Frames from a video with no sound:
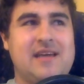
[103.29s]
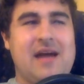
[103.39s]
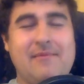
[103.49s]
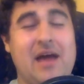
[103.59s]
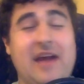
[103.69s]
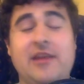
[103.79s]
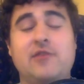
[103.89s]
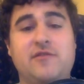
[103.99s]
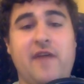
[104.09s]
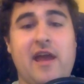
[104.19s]
I'm not a
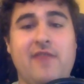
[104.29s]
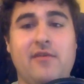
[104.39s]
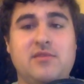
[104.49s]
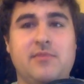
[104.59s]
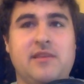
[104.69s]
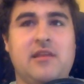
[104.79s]
huge fan of them. To me,